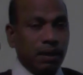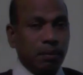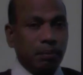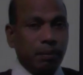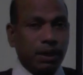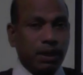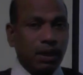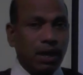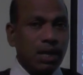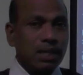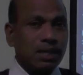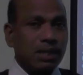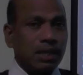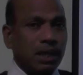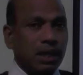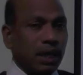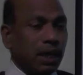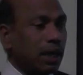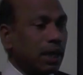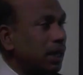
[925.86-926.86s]
because
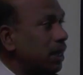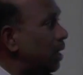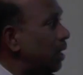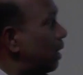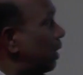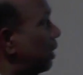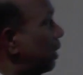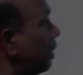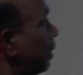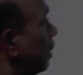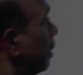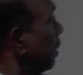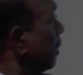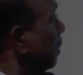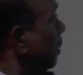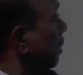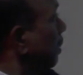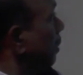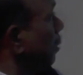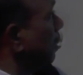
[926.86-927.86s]
here
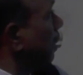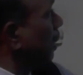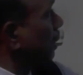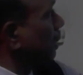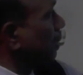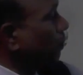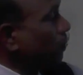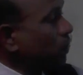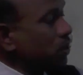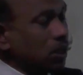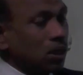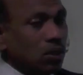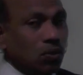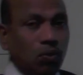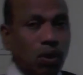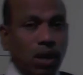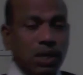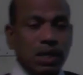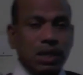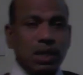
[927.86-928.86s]
the sufficient
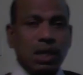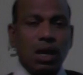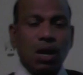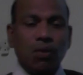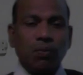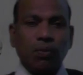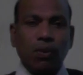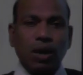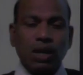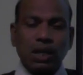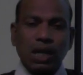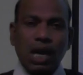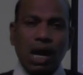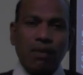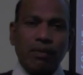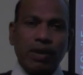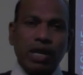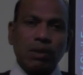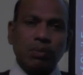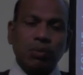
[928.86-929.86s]
quantity of water
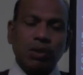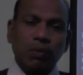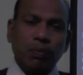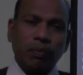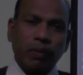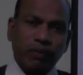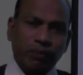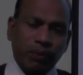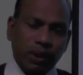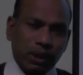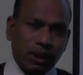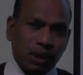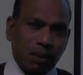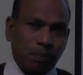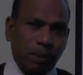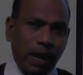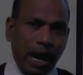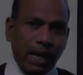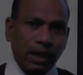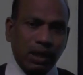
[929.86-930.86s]
available for the
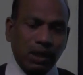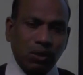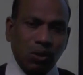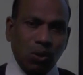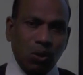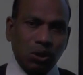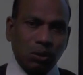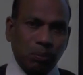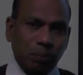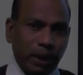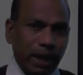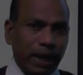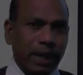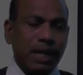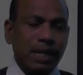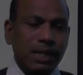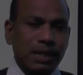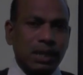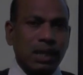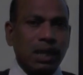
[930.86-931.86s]
plant growth
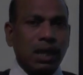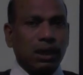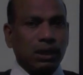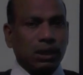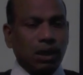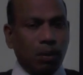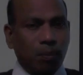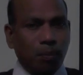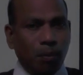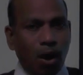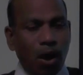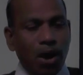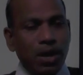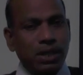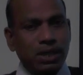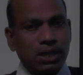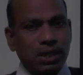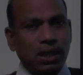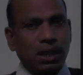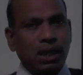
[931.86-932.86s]
means the
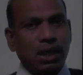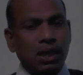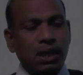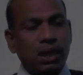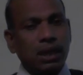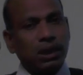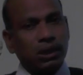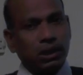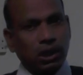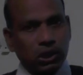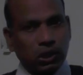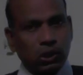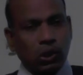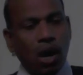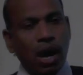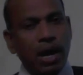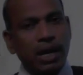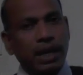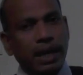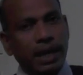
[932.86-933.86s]
moisture, the
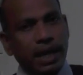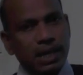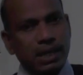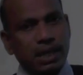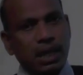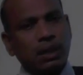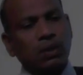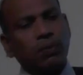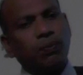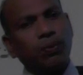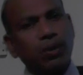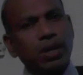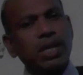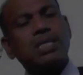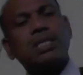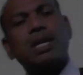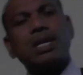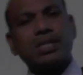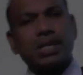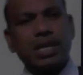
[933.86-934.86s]
soil is at fully
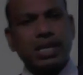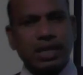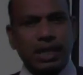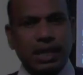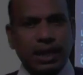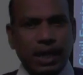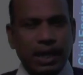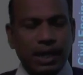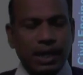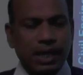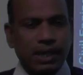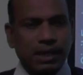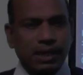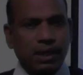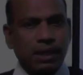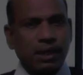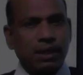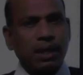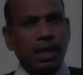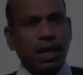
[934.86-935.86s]
saturated
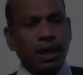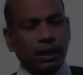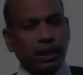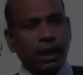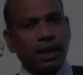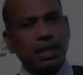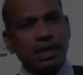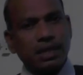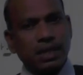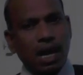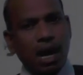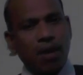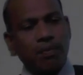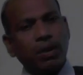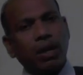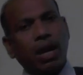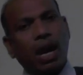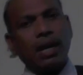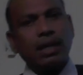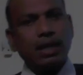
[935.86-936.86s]
condition, that is
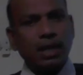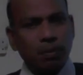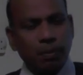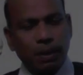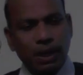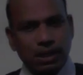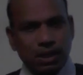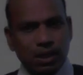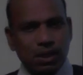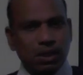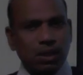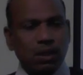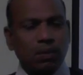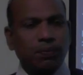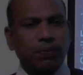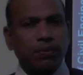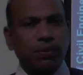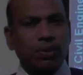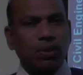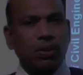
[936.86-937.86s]
having 100%
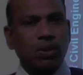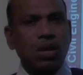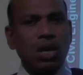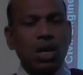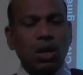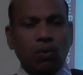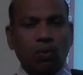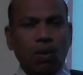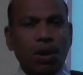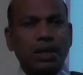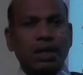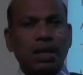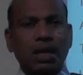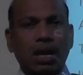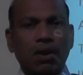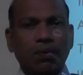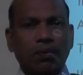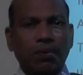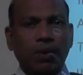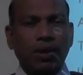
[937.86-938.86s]
of quantity
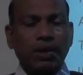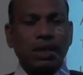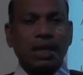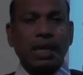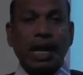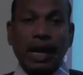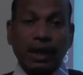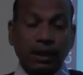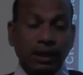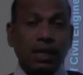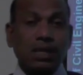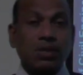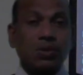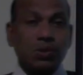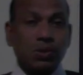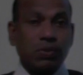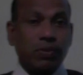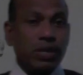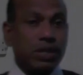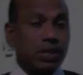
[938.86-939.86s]
of water. At that
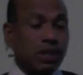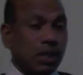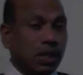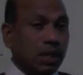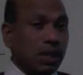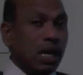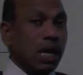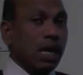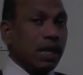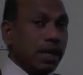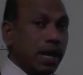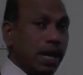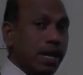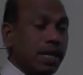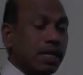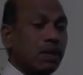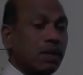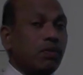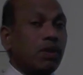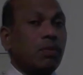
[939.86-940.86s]
situation,
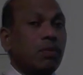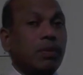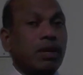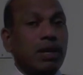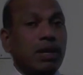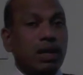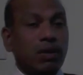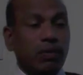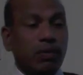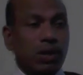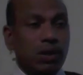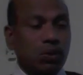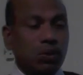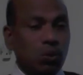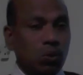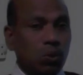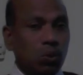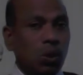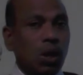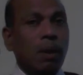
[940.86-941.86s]
AET will be equal
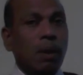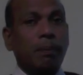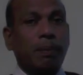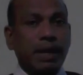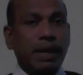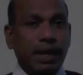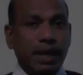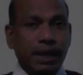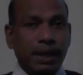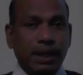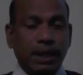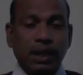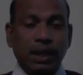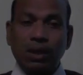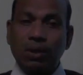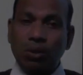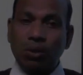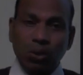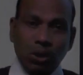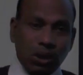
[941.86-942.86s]
to PET.
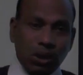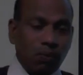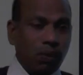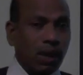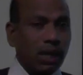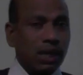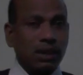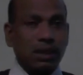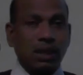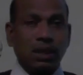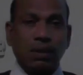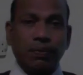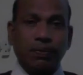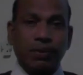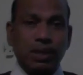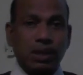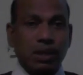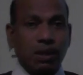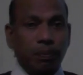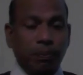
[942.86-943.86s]
You know what is the
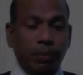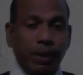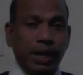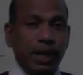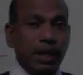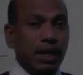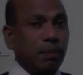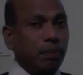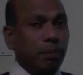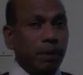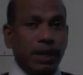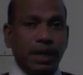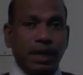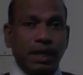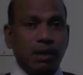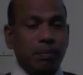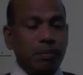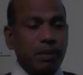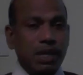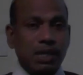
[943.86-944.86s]
definition of PET?
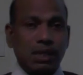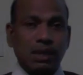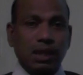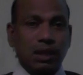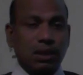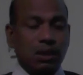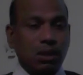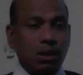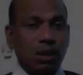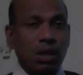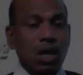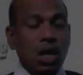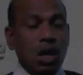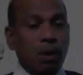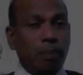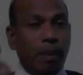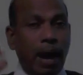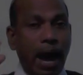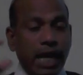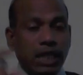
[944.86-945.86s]
PET means
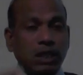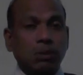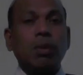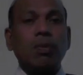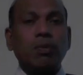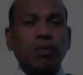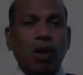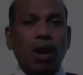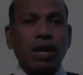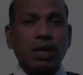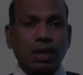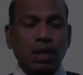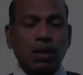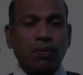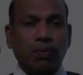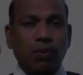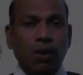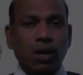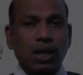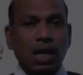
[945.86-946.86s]
that maximum quantity
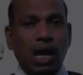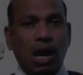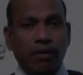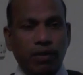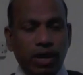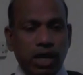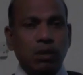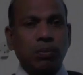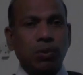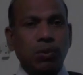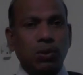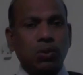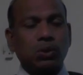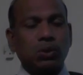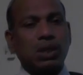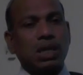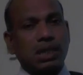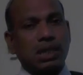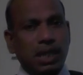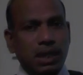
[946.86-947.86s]
of water available to
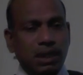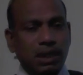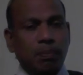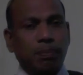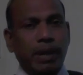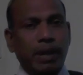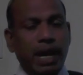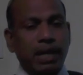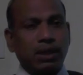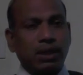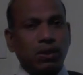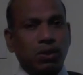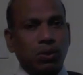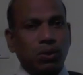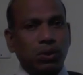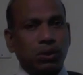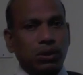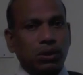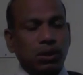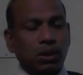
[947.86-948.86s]
sustain the plant
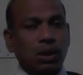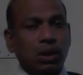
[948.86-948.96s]
growth,